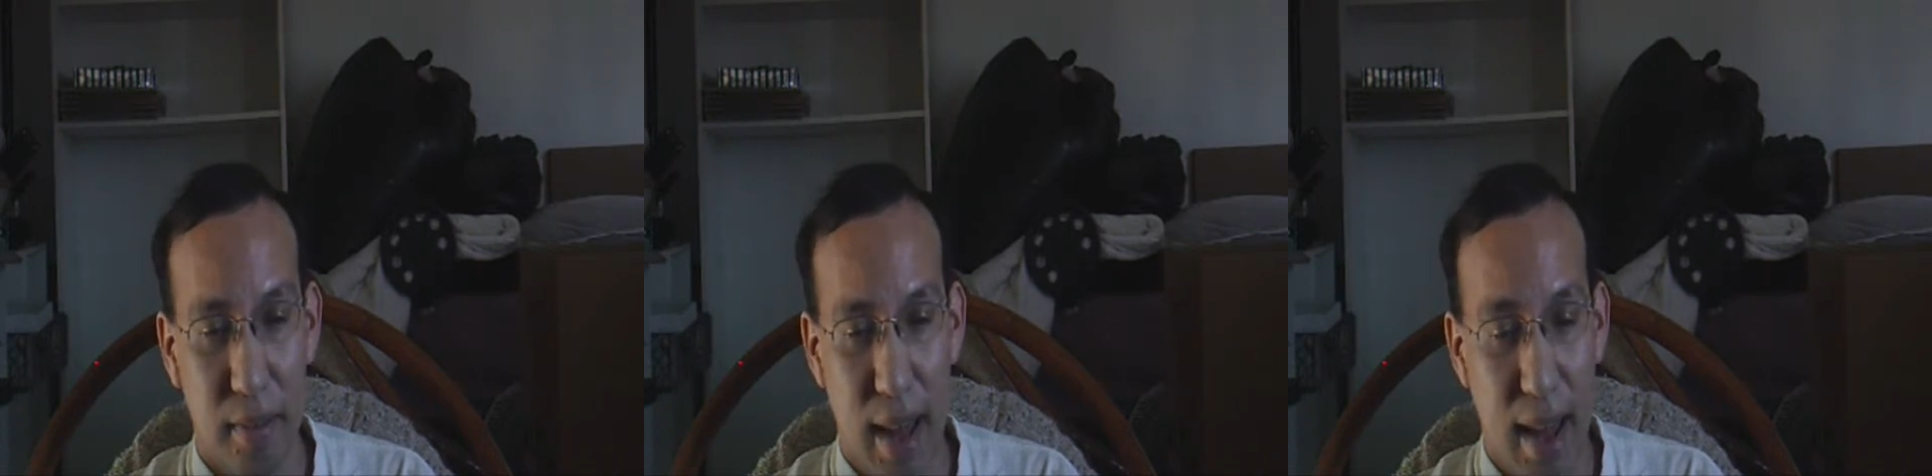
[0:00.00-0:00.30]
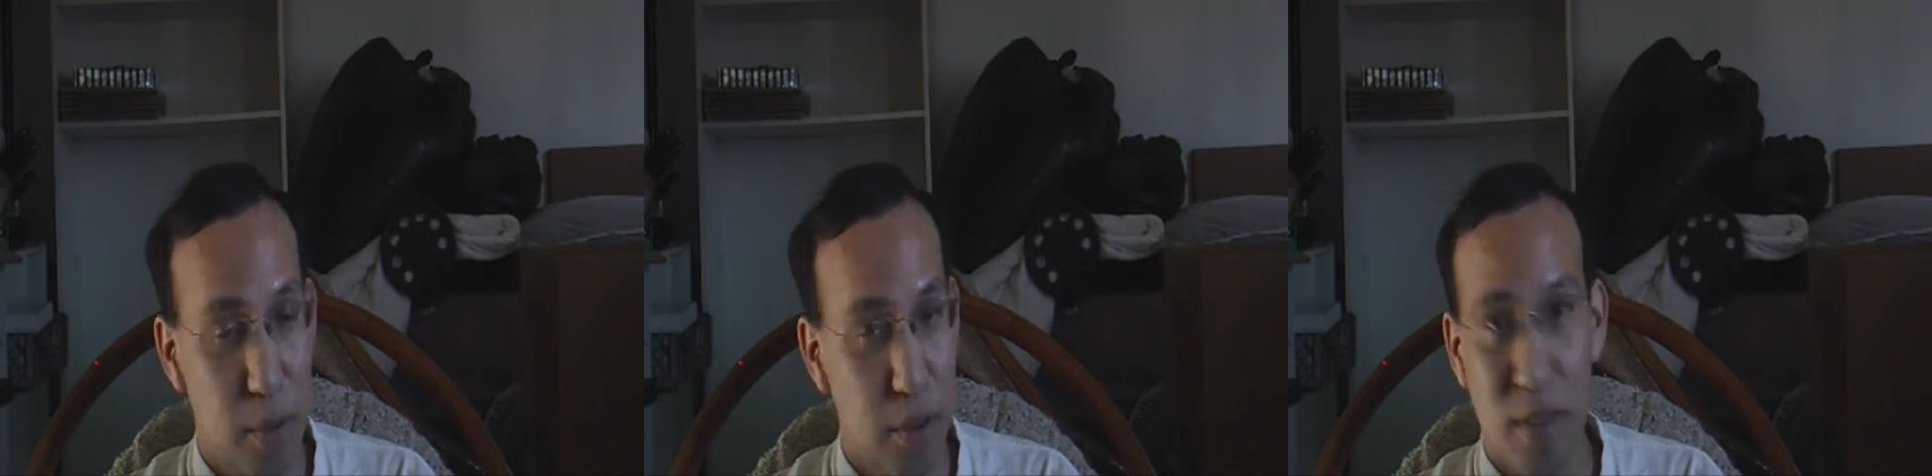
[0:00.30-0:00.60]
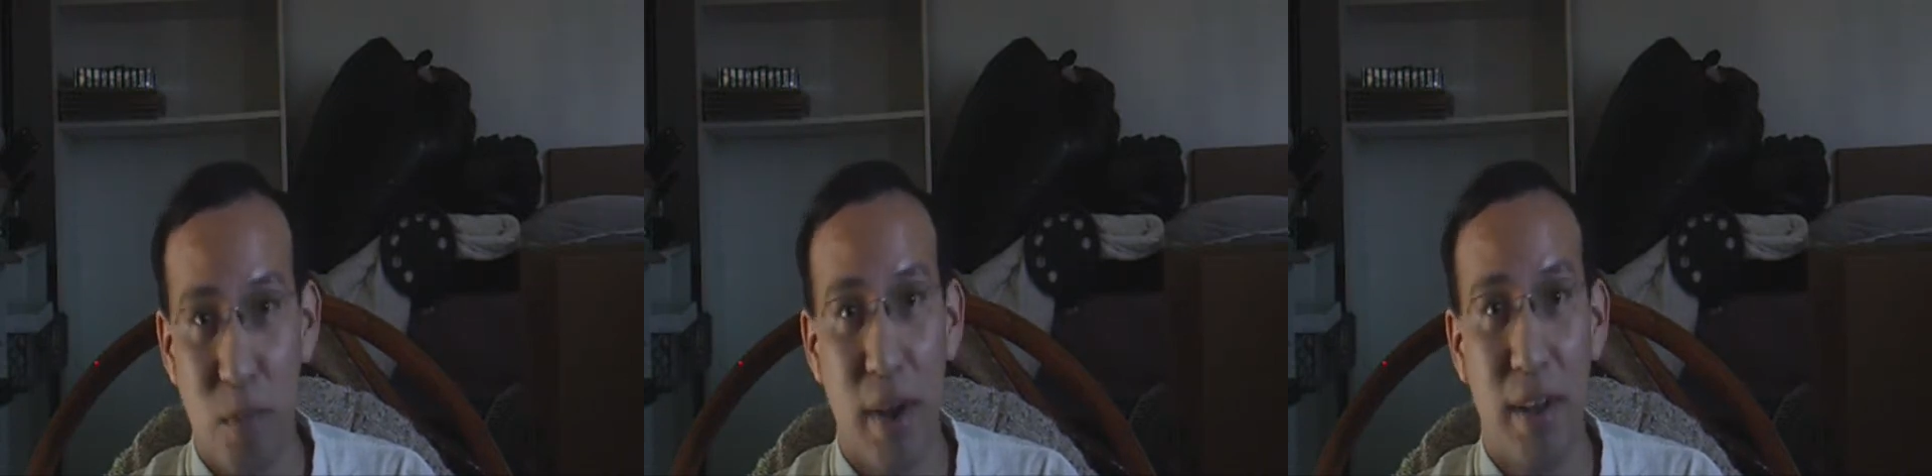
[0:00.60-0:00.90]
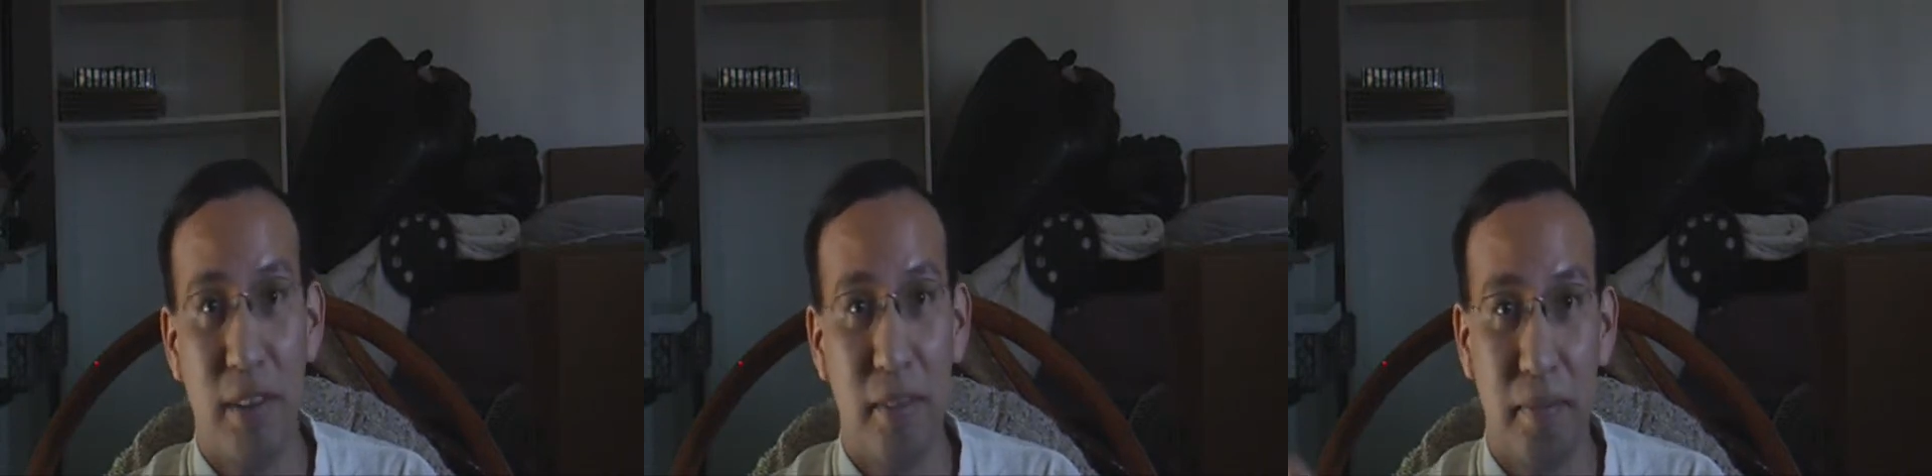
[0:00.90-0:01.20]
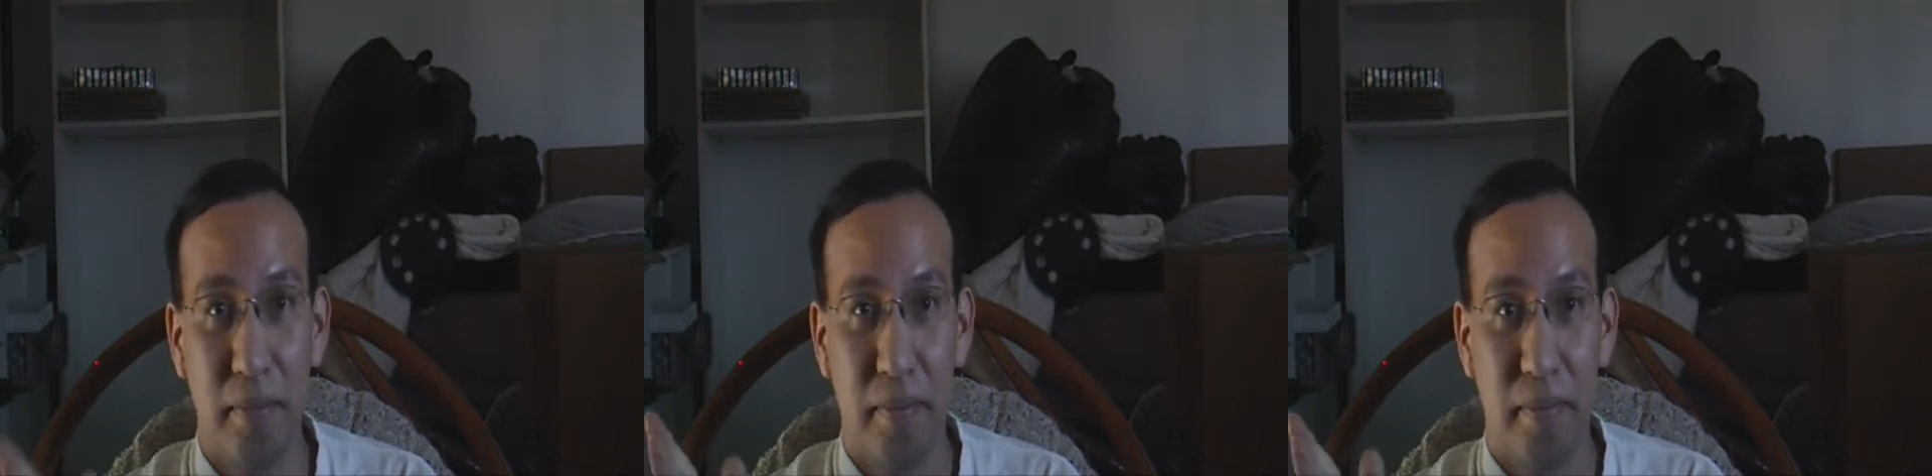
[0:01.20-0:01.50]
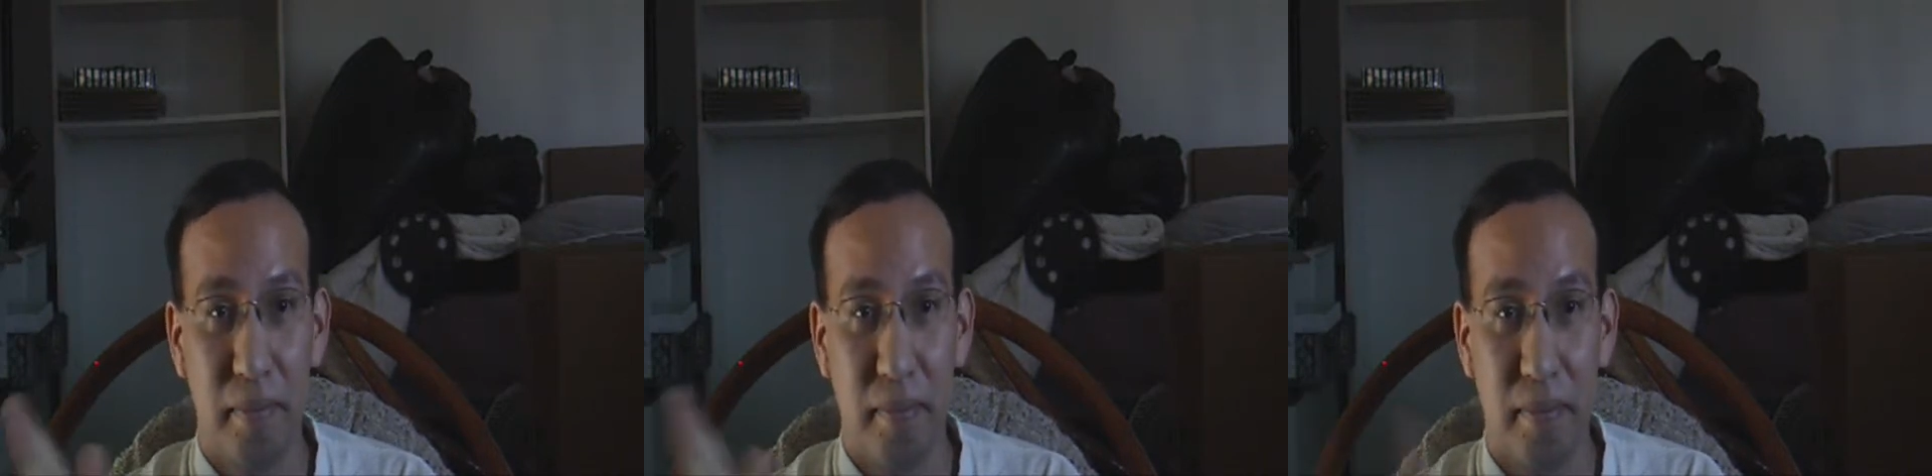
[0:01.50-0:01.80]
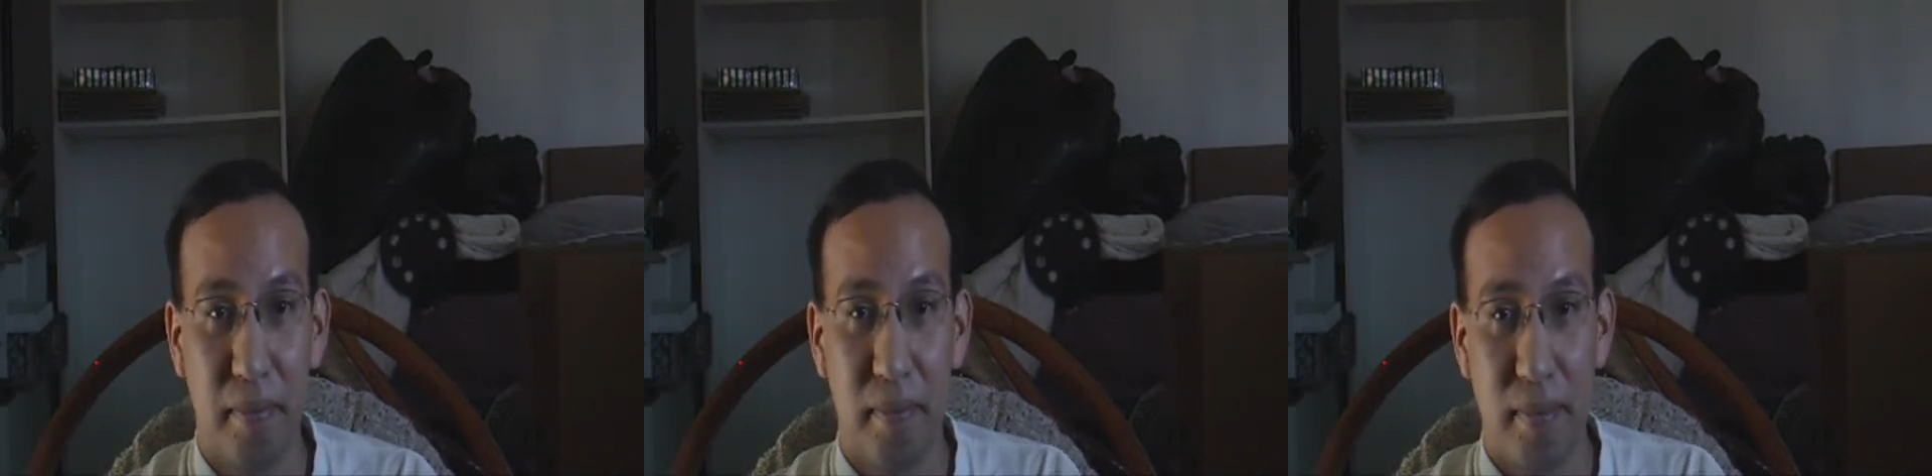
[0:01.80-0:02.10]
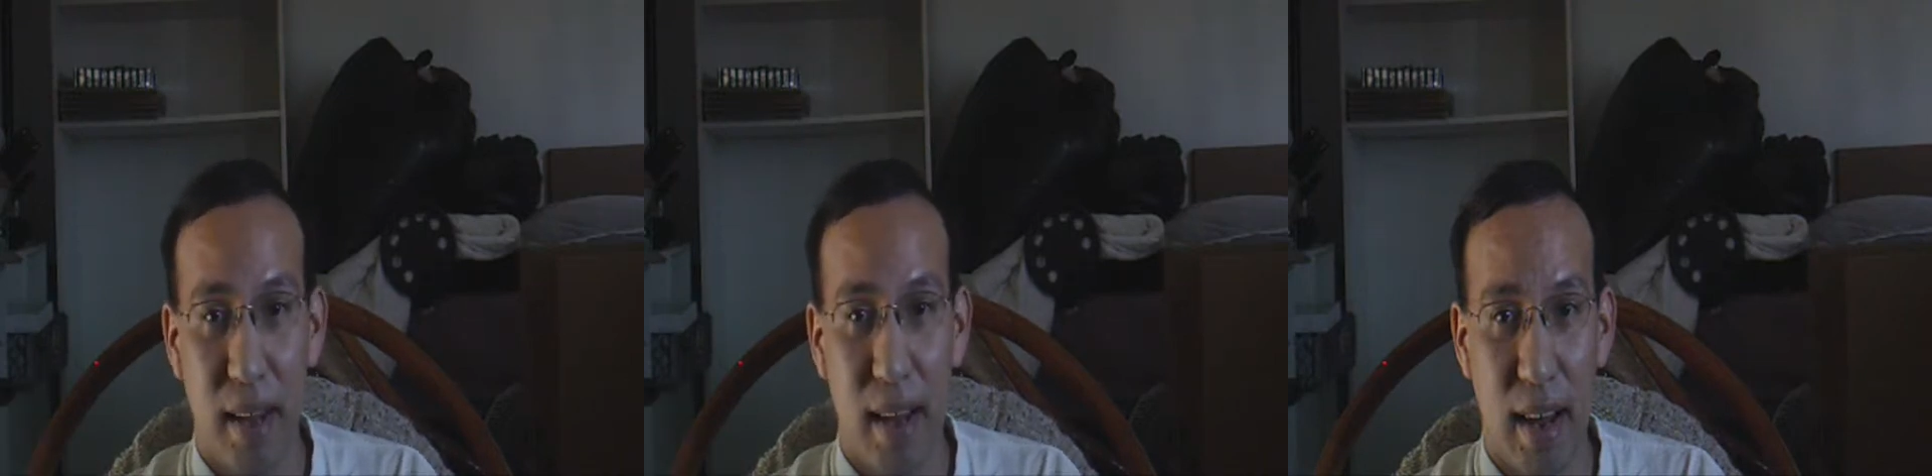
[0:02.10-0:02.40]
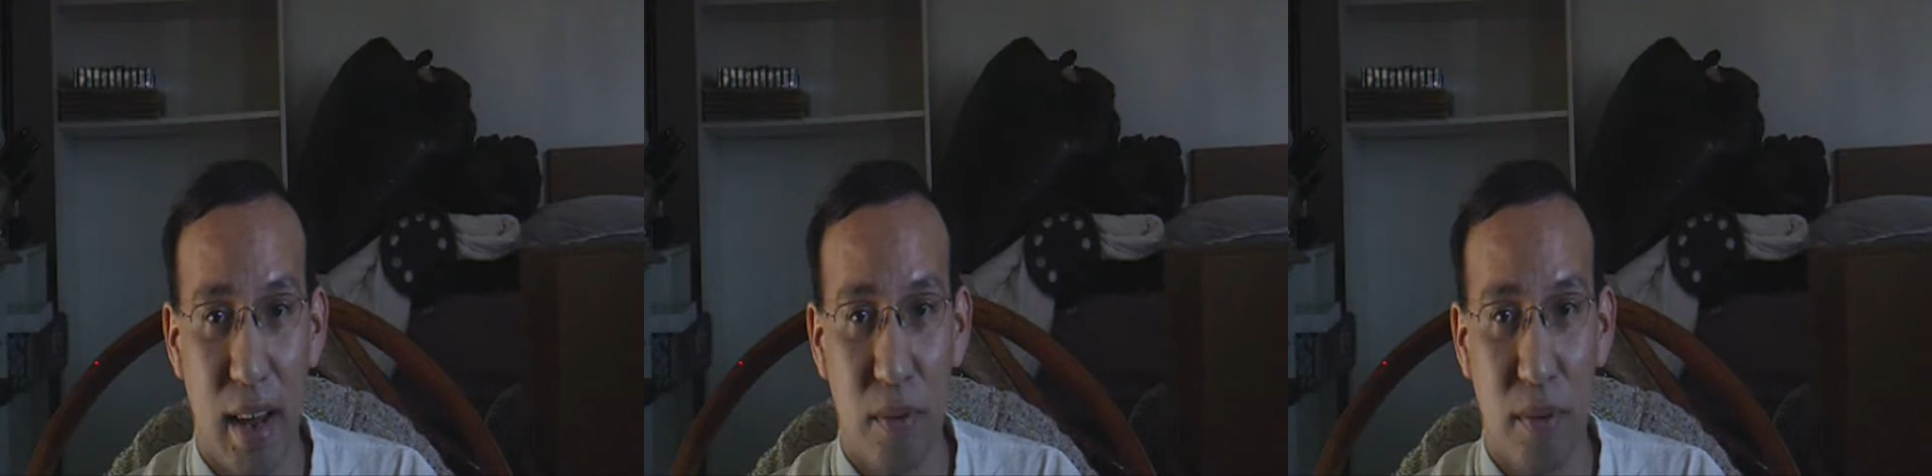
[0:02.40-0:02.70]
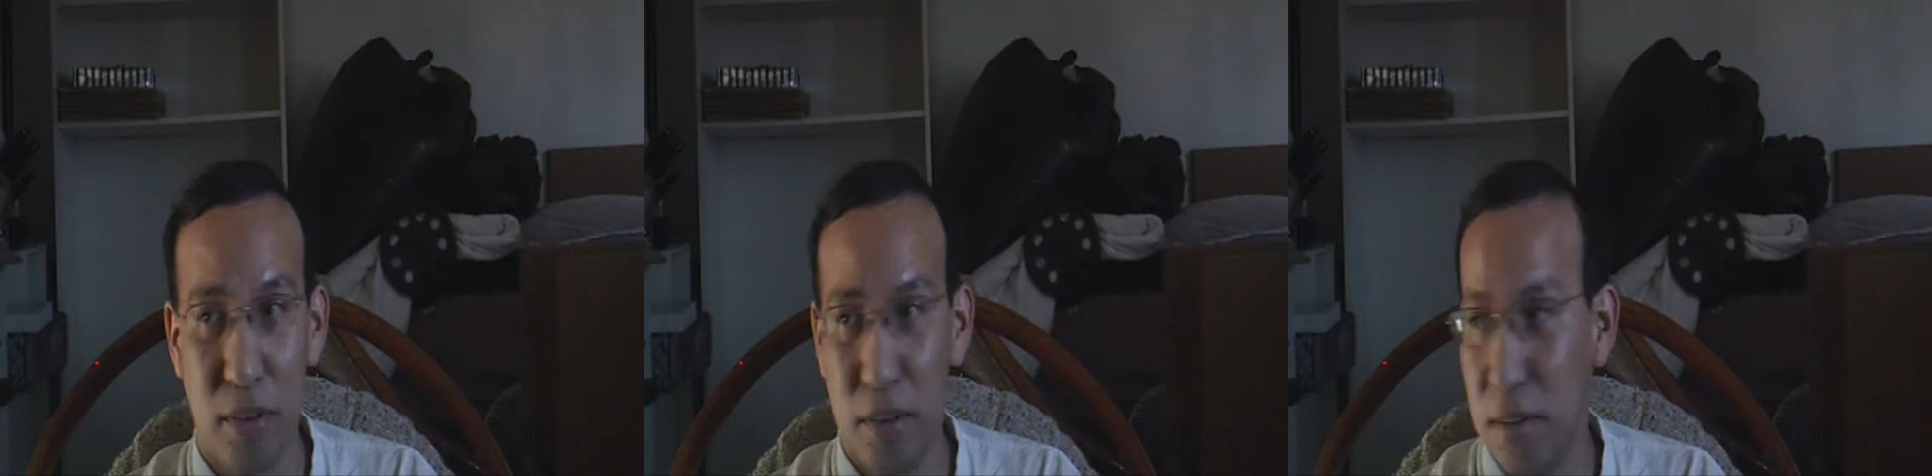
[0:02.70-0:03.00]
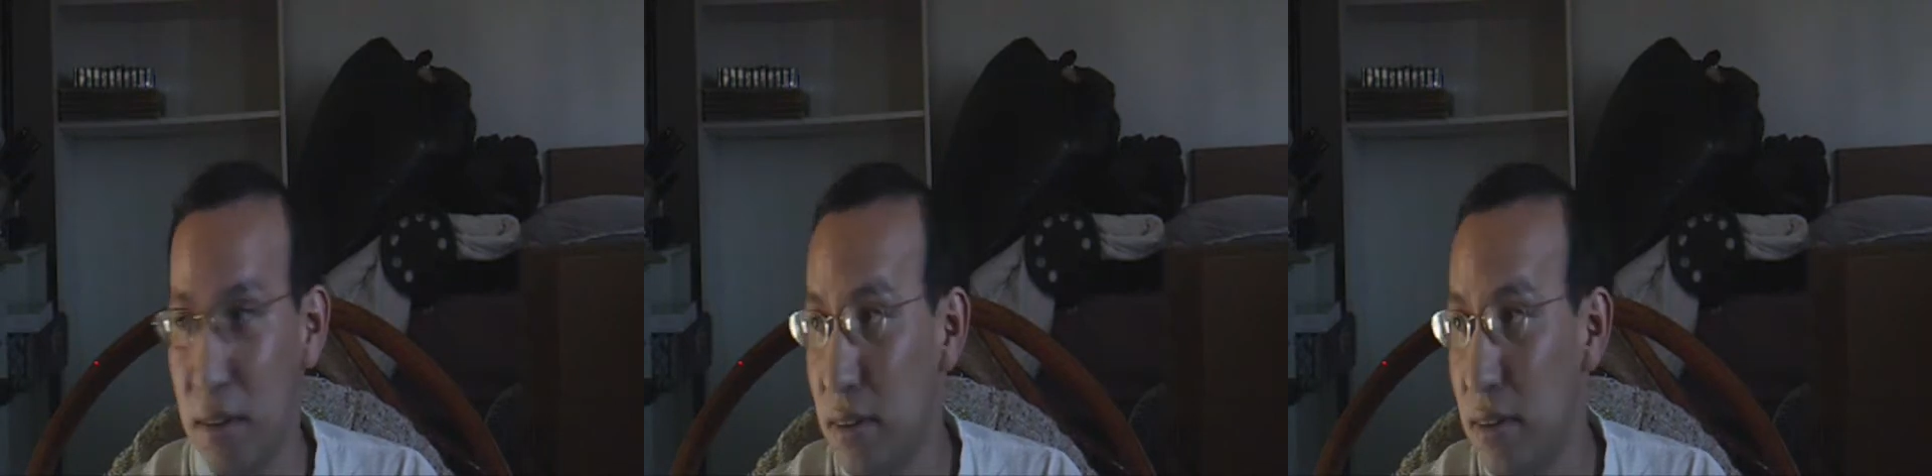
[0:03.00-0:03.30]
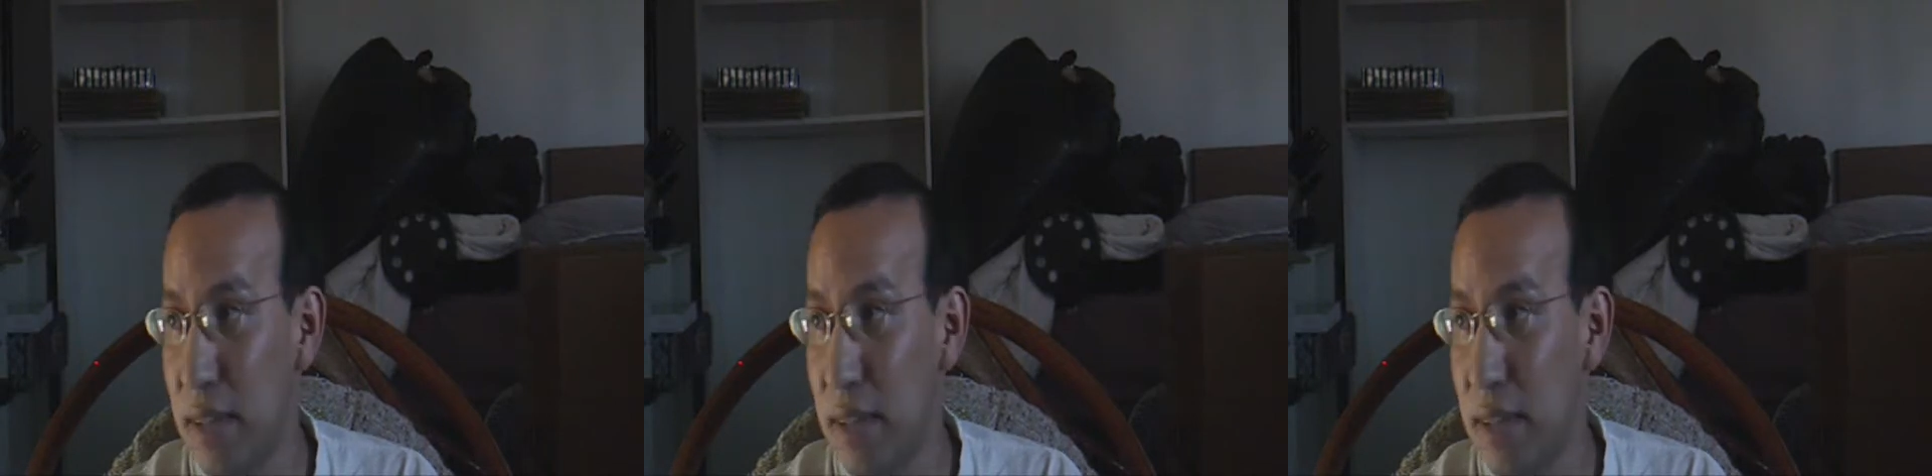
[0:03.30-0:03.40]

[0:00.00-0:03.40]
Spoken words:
I wish them well. I wish that